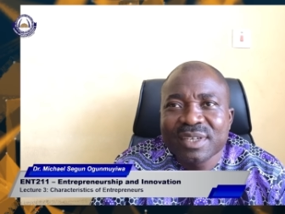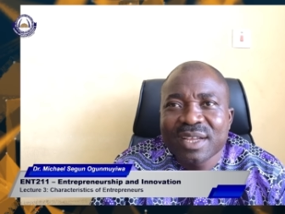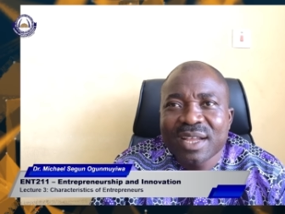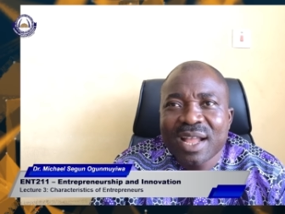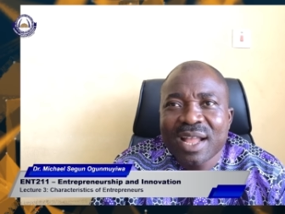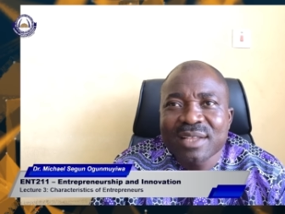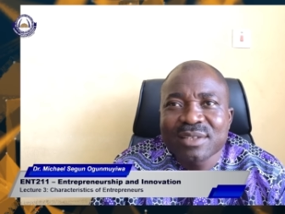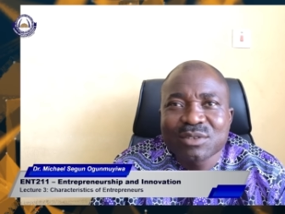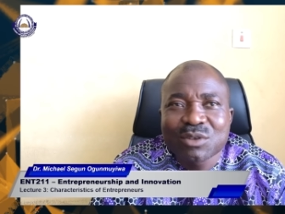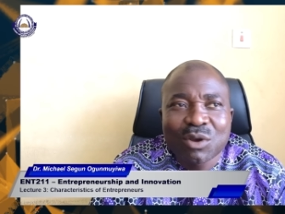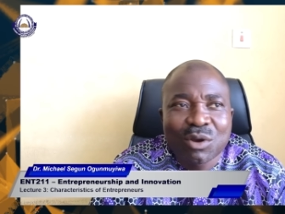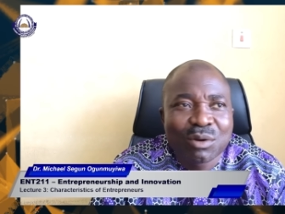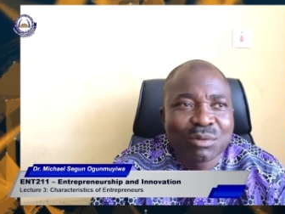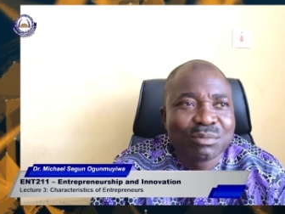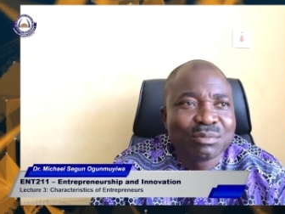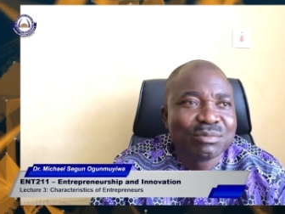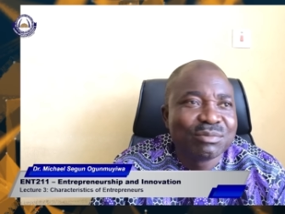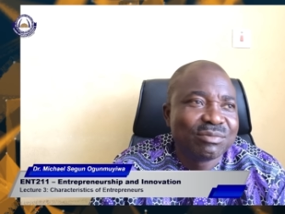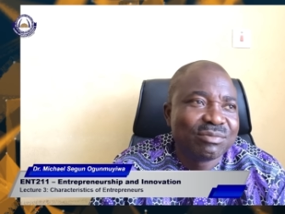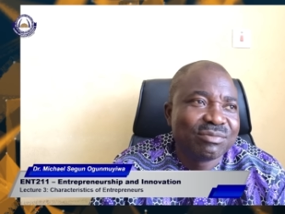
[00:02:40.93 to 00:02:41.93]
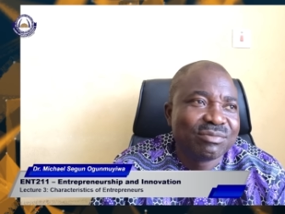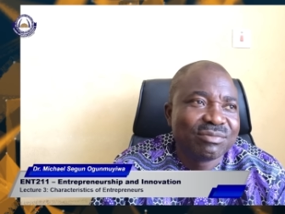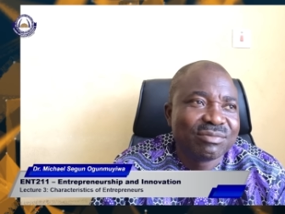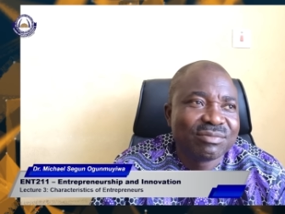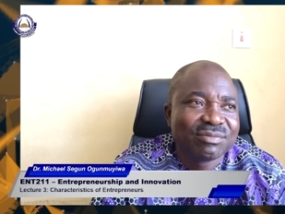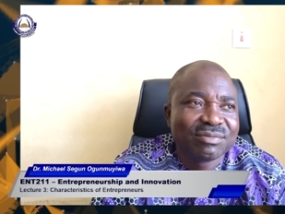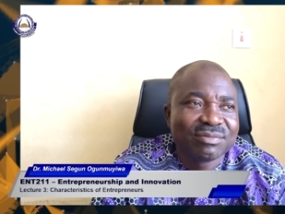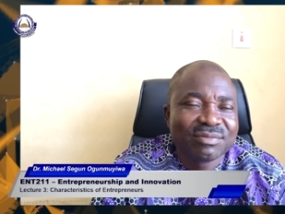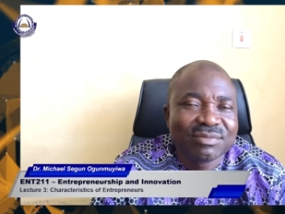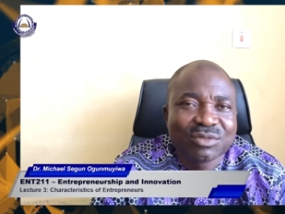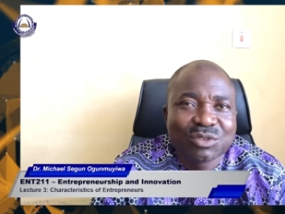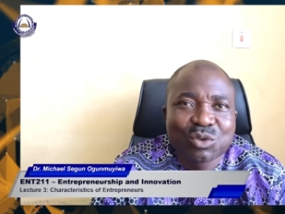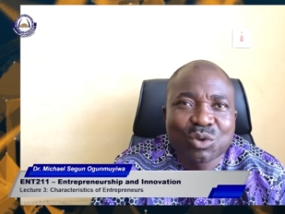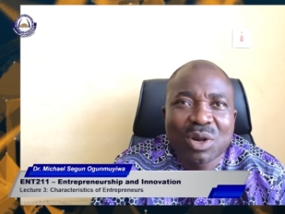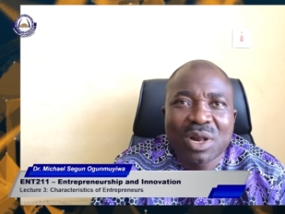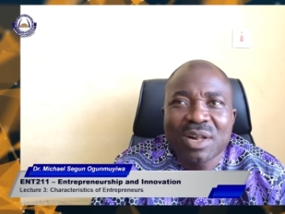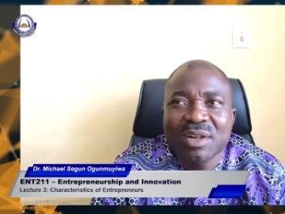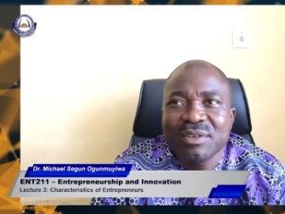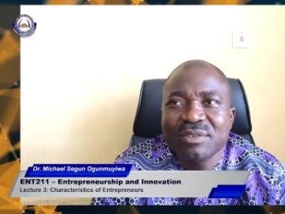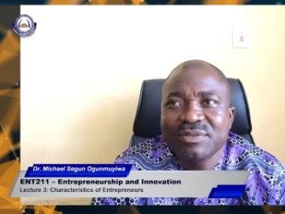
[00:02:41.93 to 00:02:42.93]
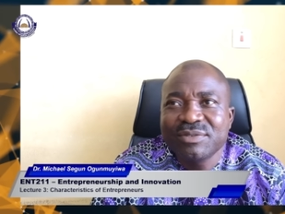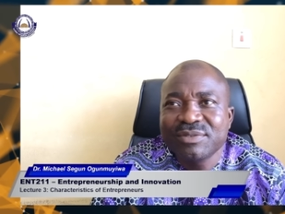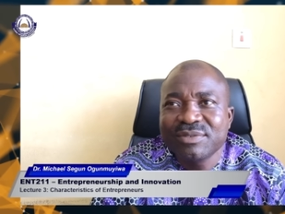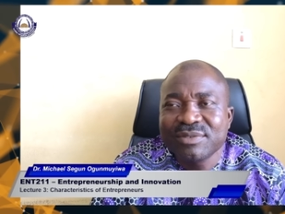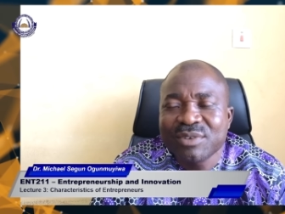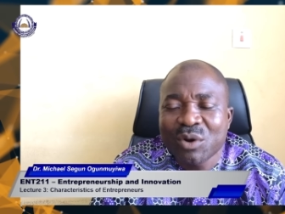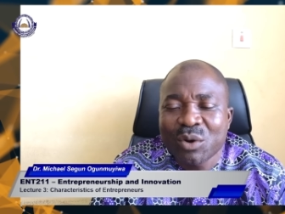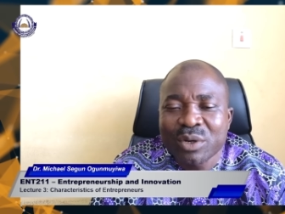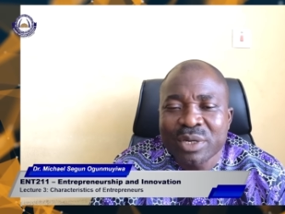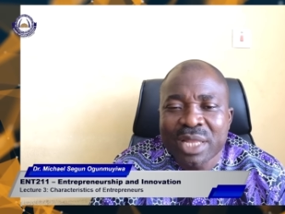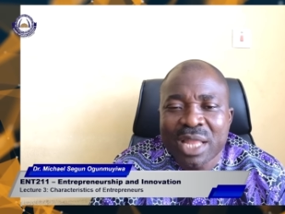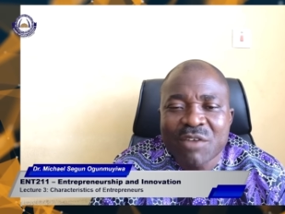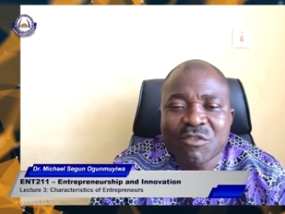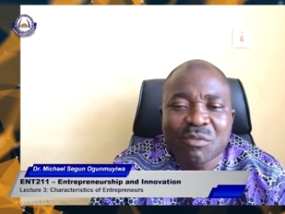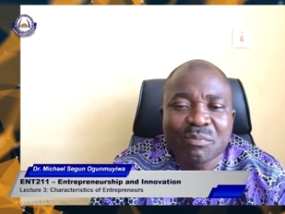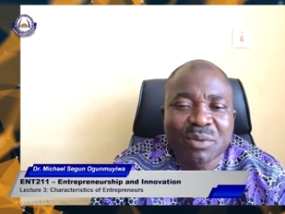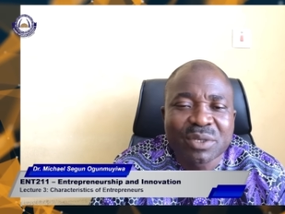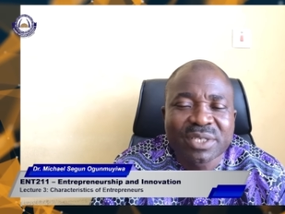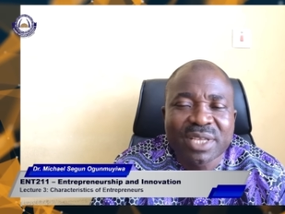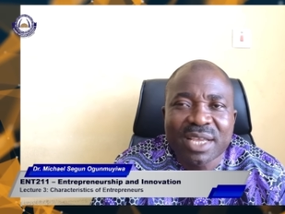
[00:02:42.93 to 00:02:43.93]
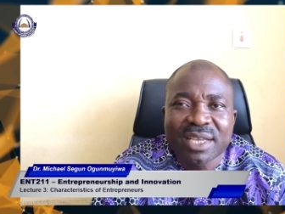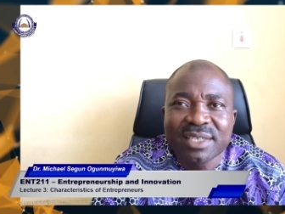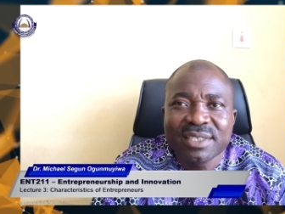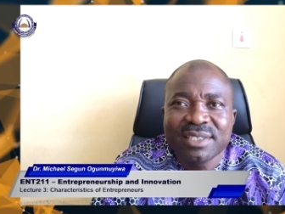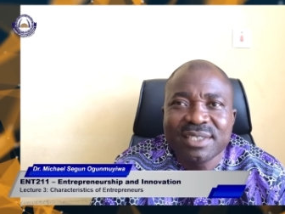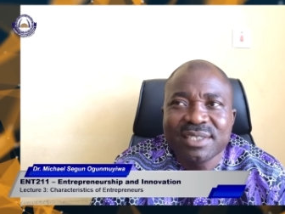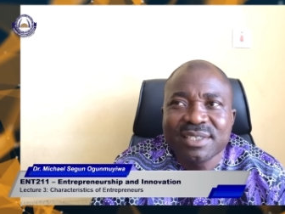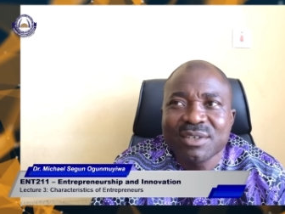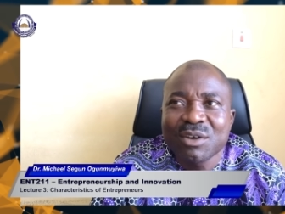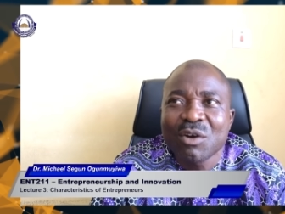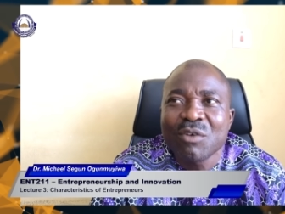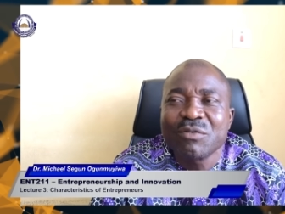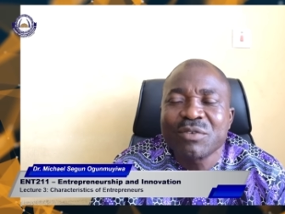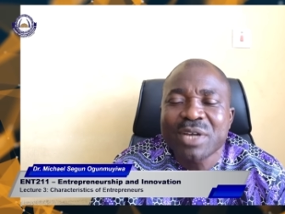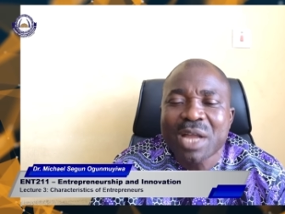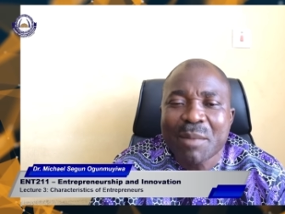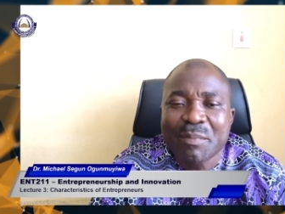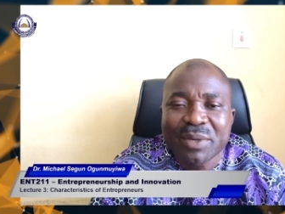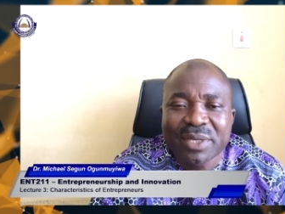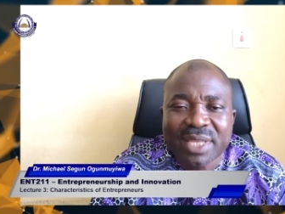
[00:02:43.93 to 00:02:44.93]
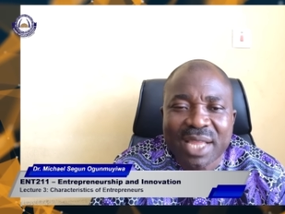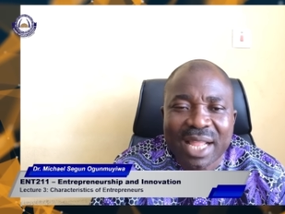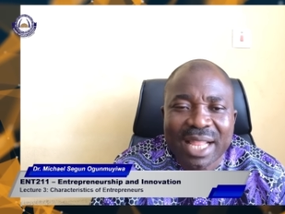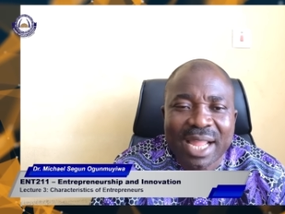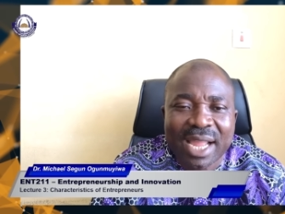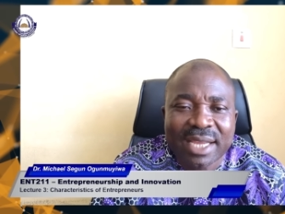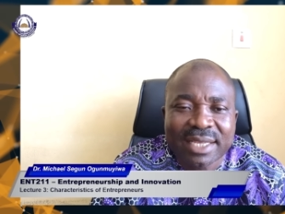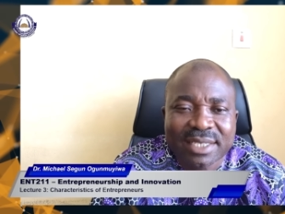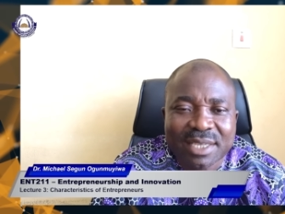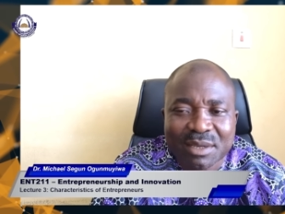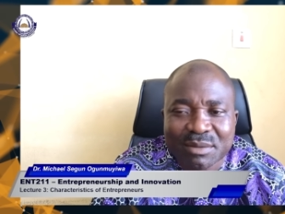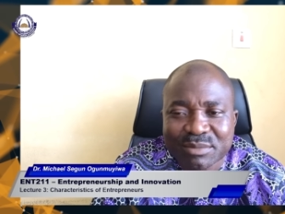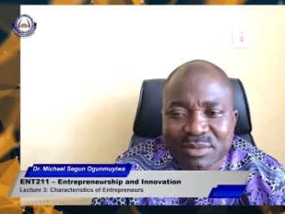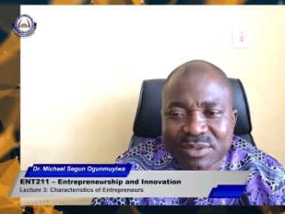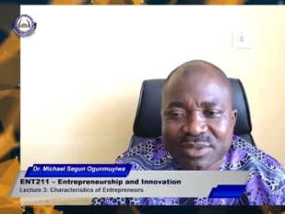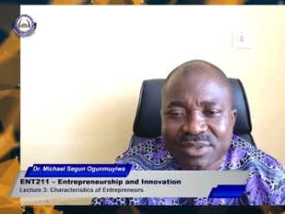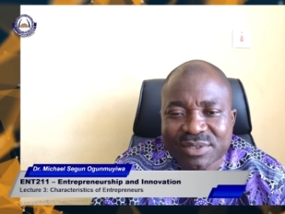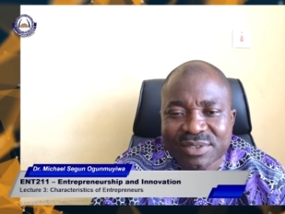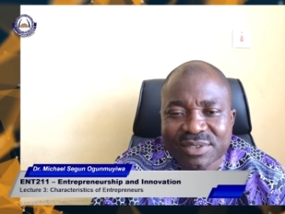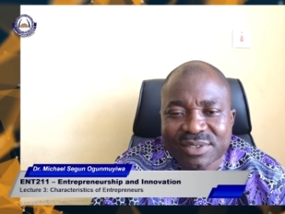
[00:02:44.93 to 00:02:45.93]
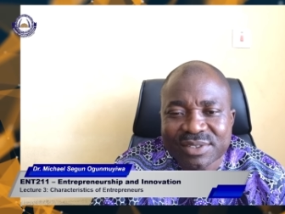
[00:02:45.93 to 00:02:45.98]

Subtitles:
and some 12 or 11% of capital items